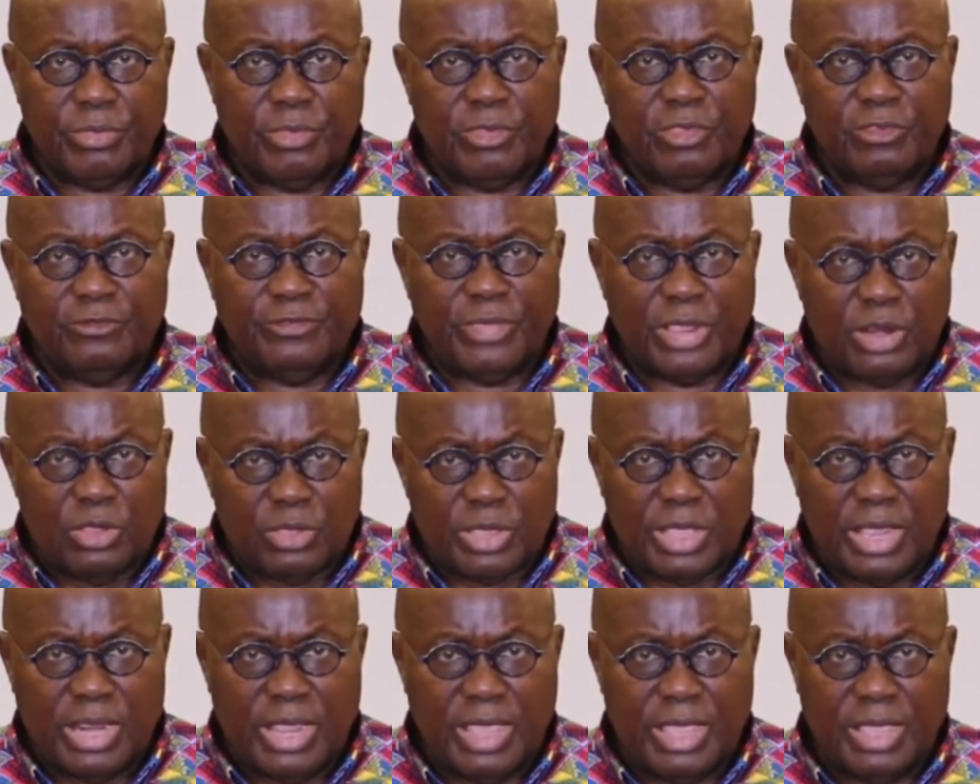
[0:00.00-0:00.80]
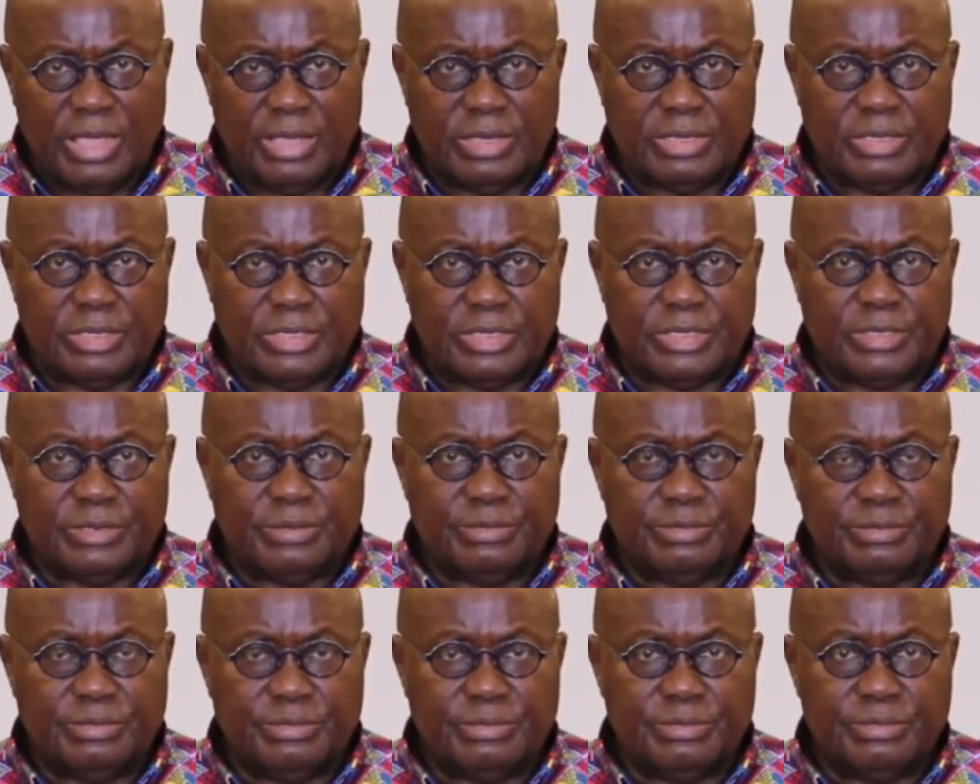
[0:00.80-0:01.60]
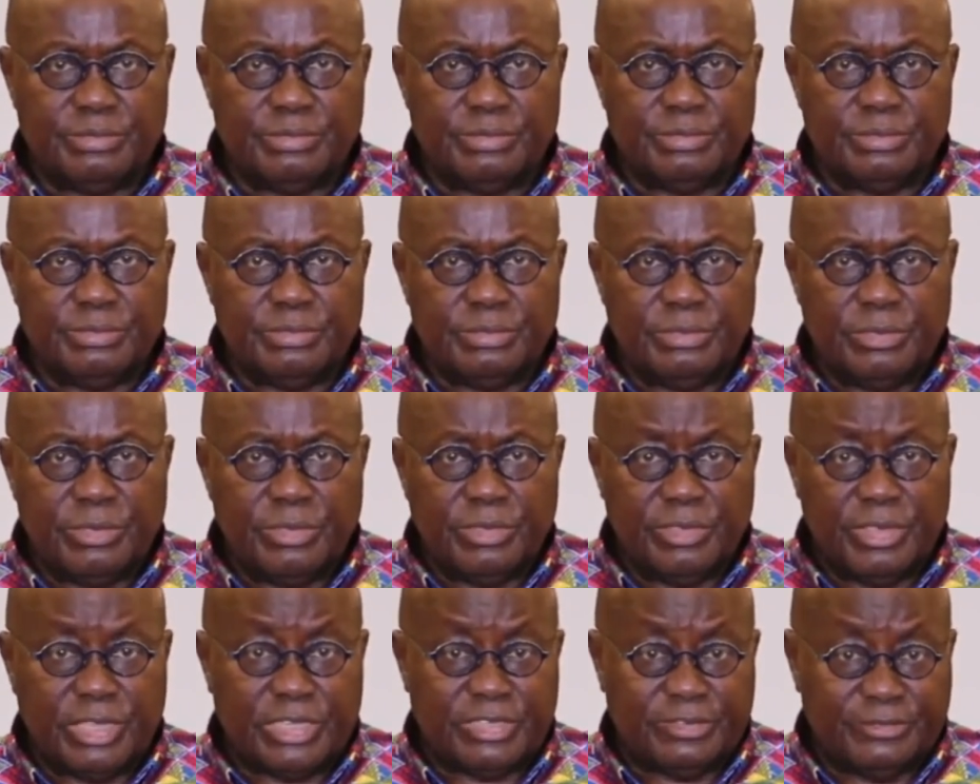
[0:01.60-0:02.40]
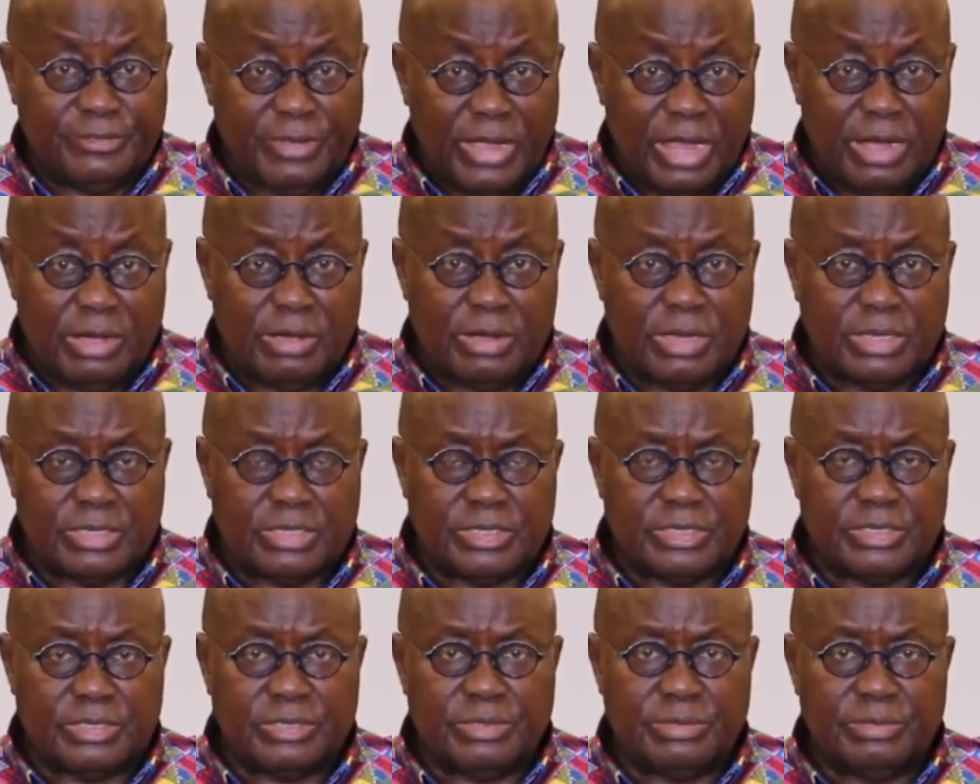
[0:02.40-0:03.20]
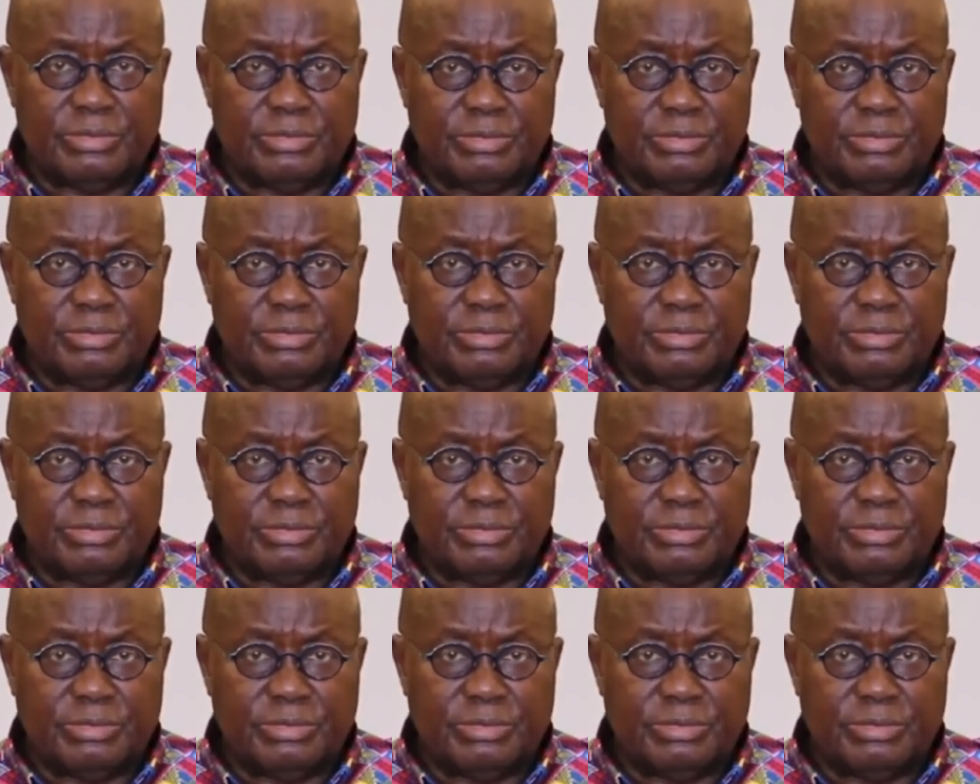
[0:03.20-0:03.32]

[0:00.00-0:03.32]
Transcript: Fellow Ghanaians, this virus,